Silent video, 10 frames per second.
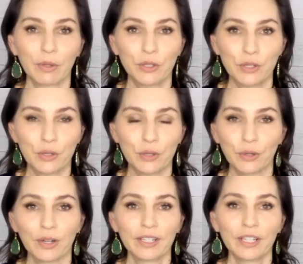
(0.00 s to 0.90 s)

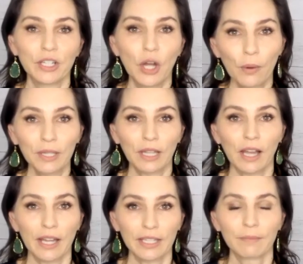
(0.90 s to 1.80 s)
to go
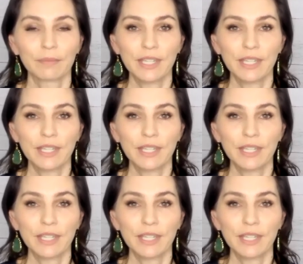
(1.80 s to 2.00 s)
online,